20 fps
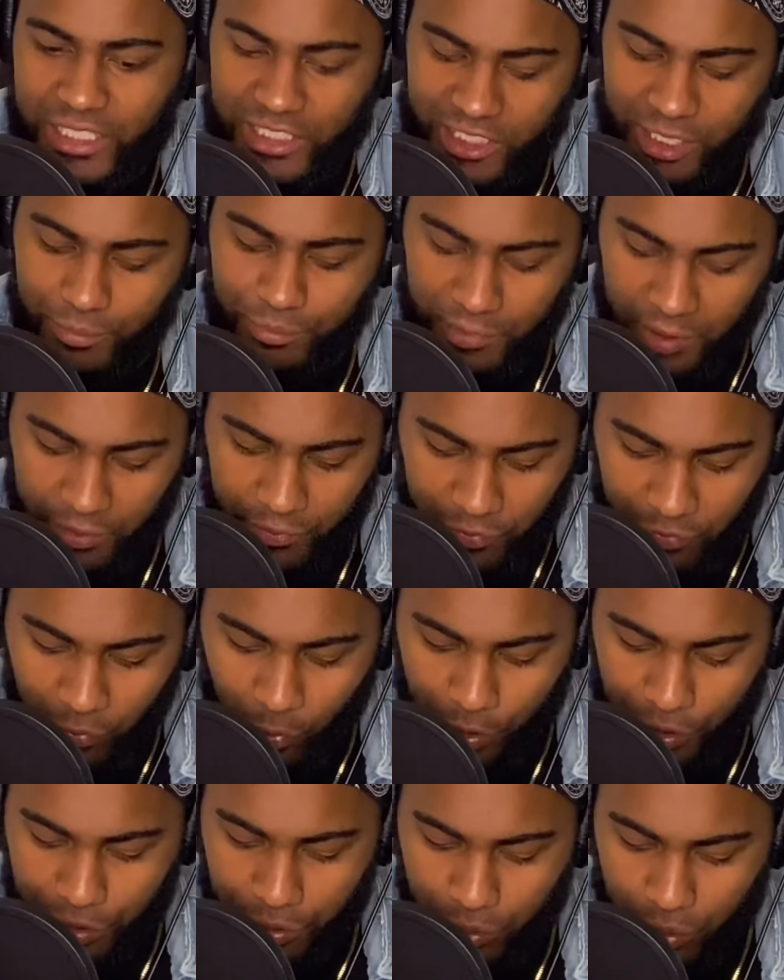something
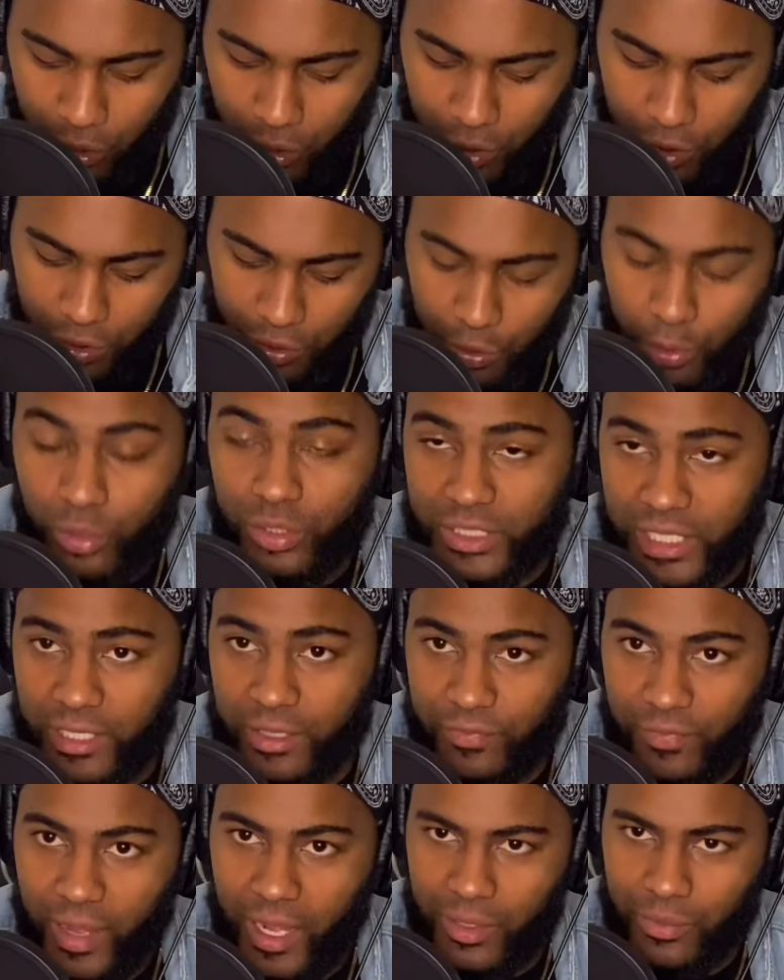for you, you say the
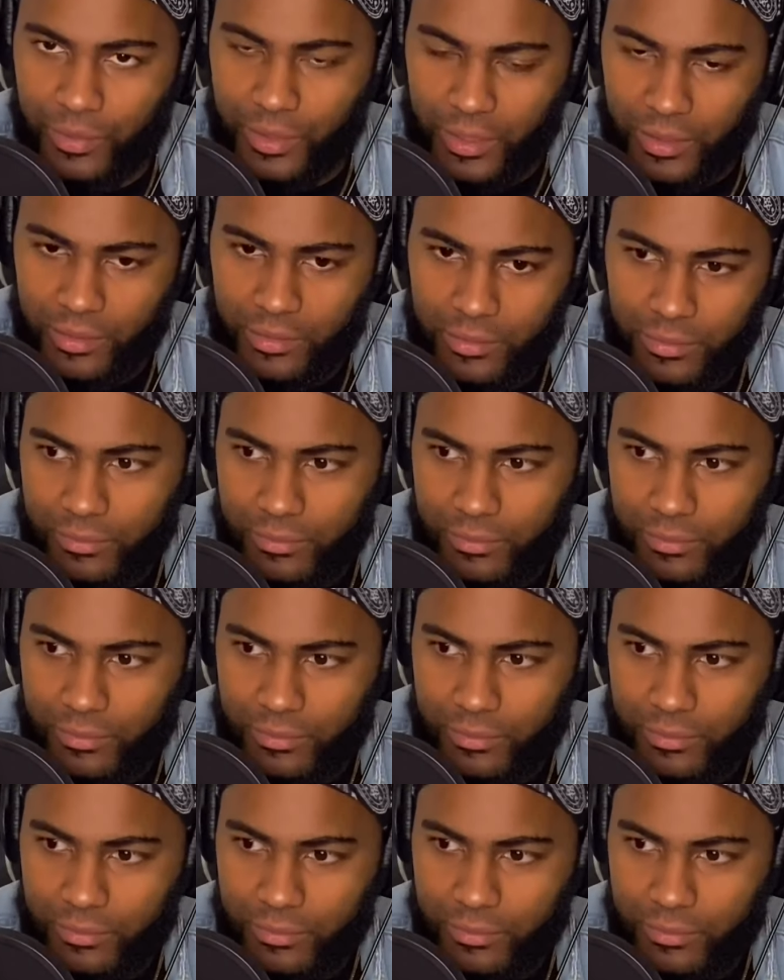following.